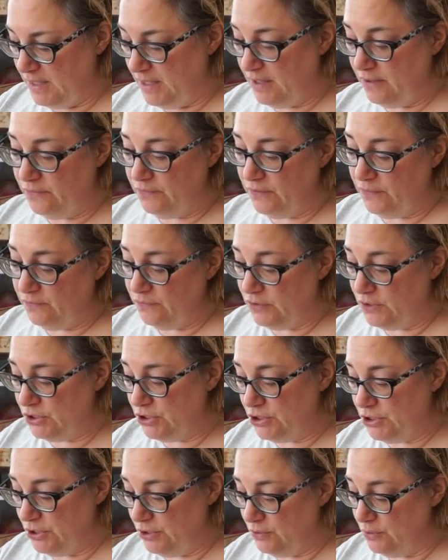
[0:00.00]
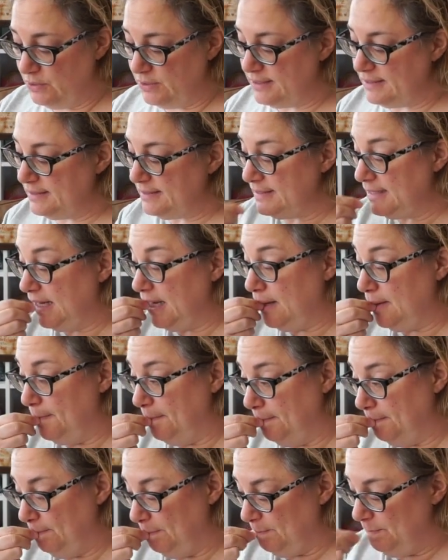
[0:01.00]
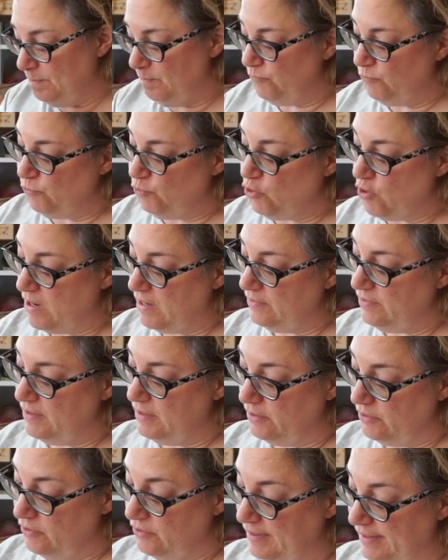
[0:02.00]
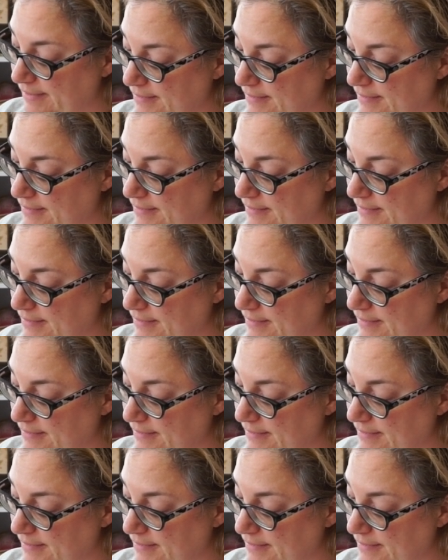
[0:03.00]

If at first you don't succeed, try the other